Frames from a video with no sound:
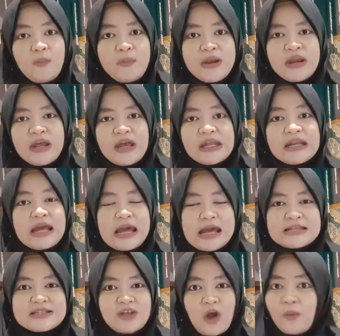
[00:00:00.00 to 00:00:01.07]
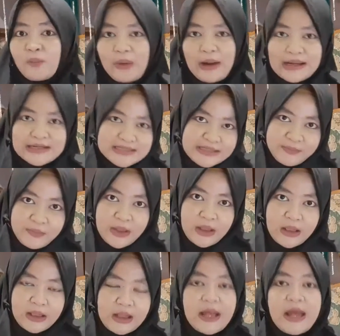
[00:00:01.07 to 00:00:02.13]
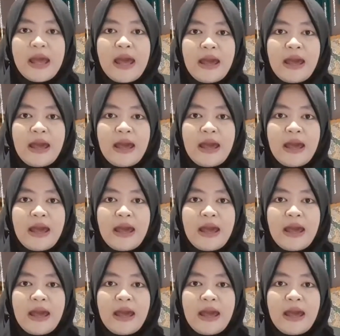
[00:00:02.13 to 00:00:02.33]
opinion it's comprehensible